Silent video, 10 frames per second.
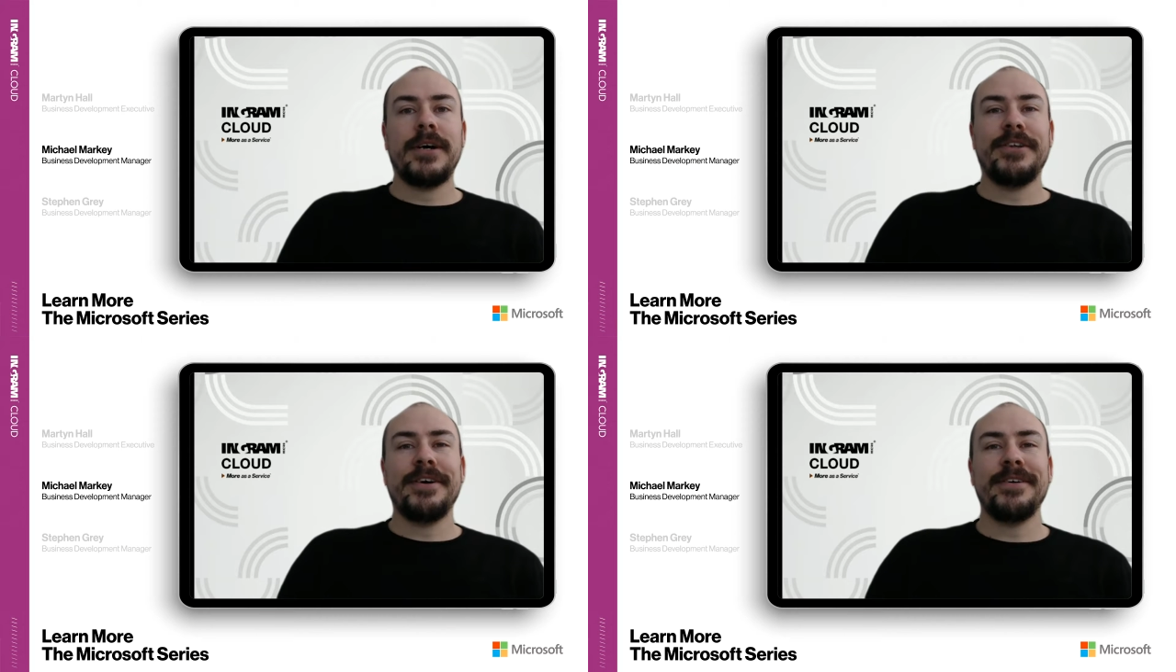
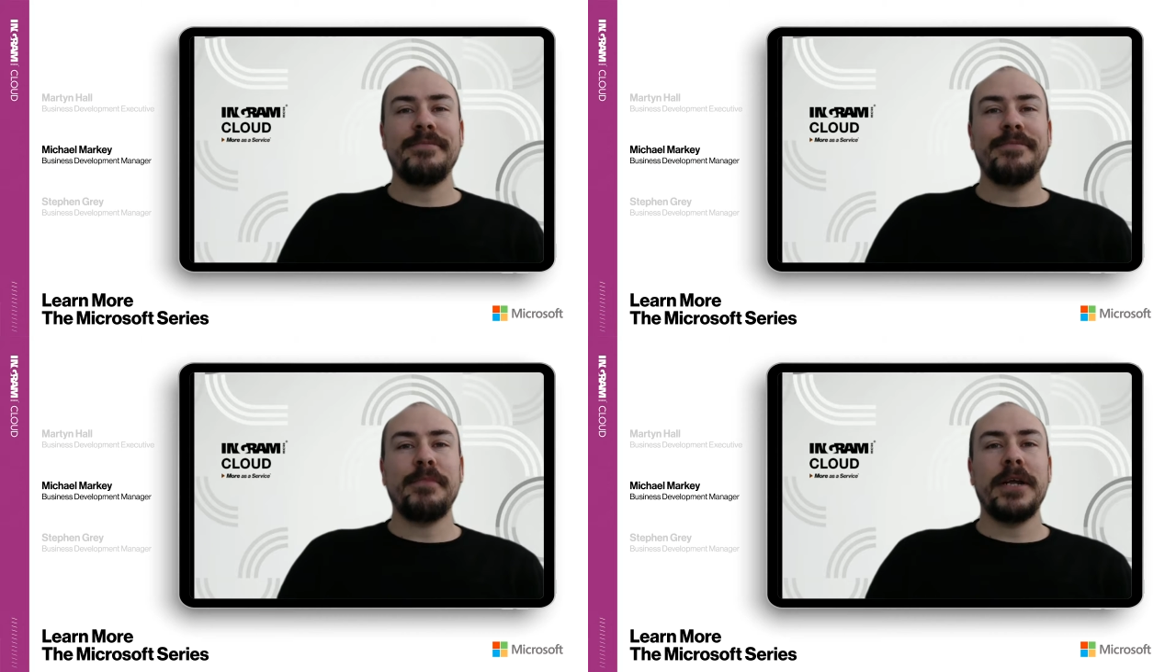Hi there.
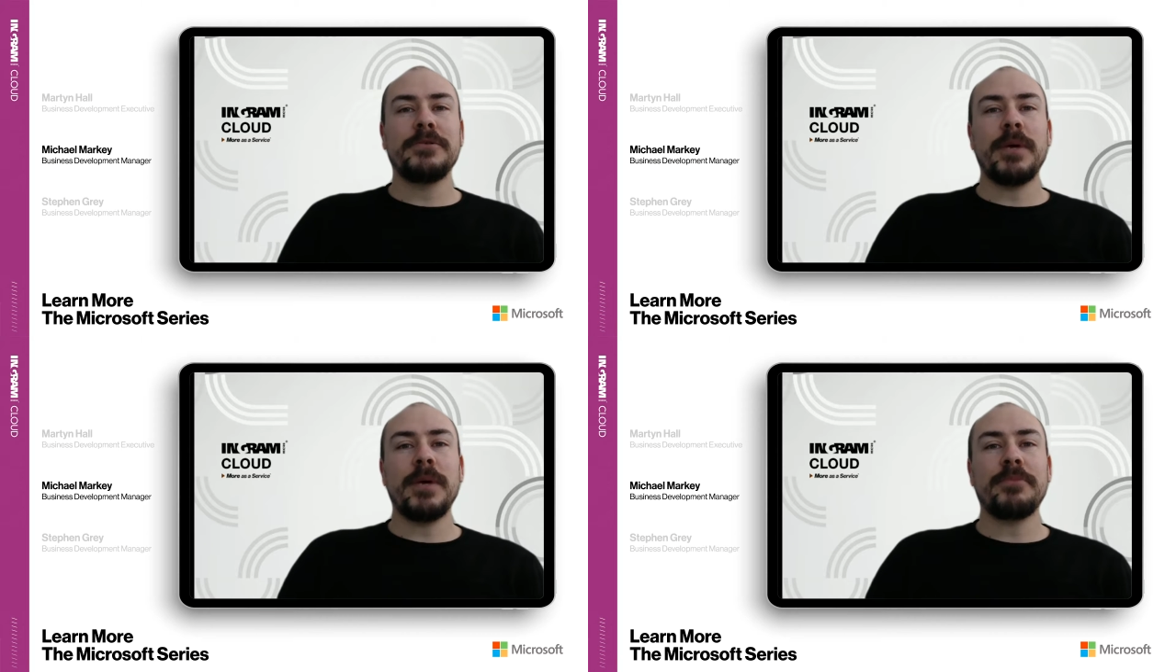My
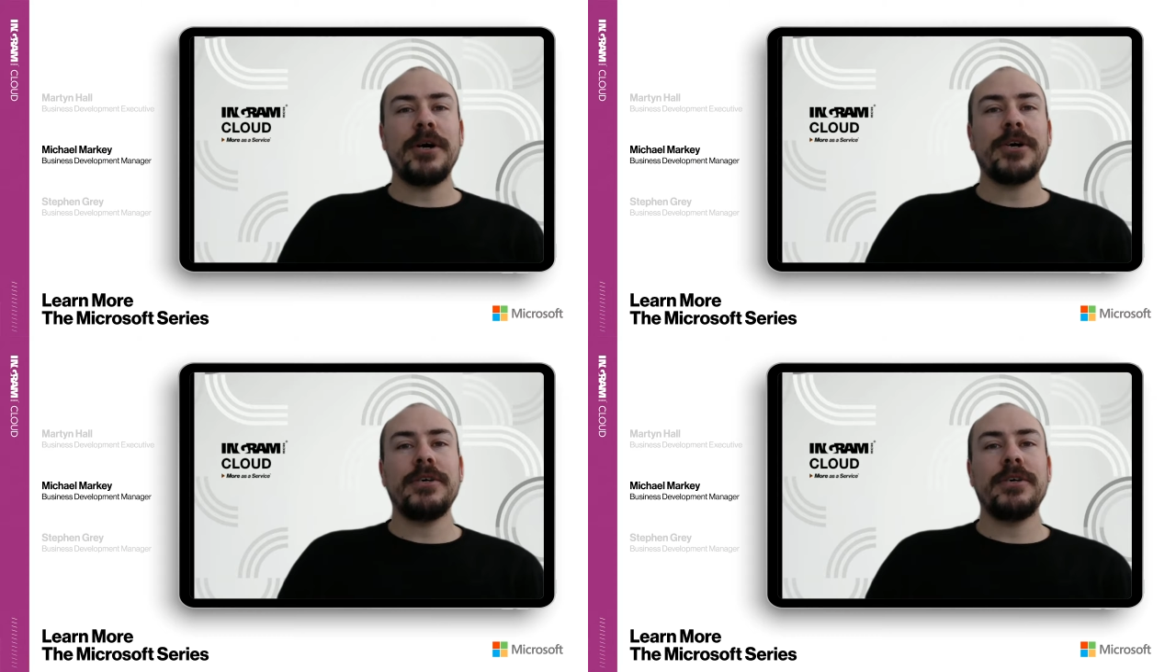name is Mike
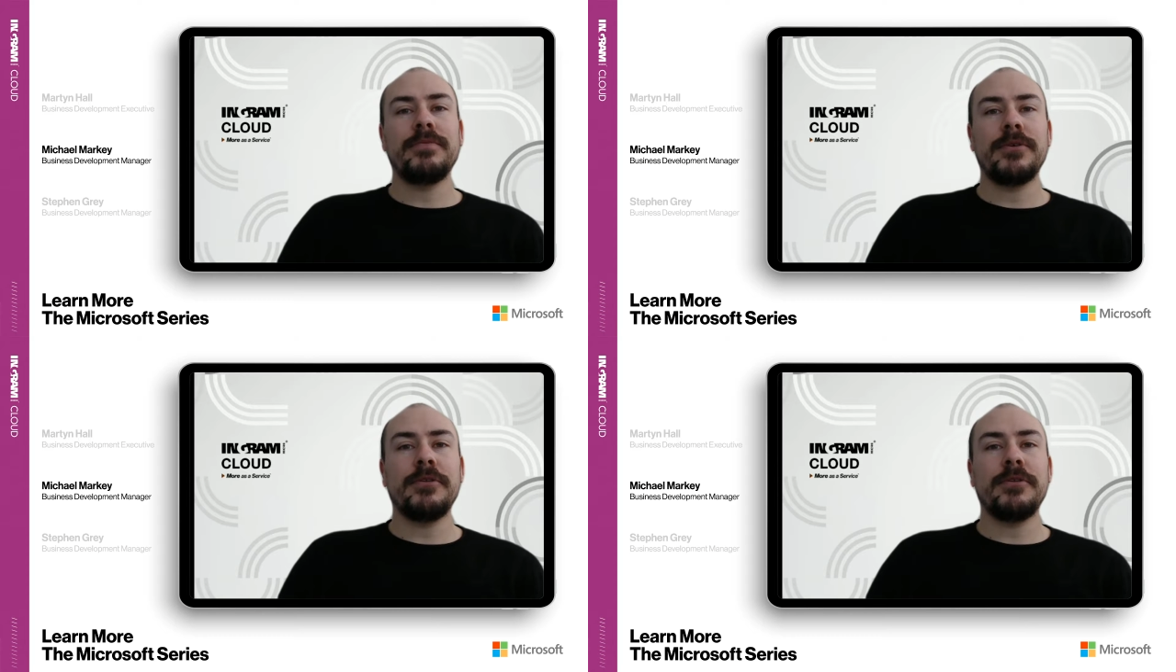Markey,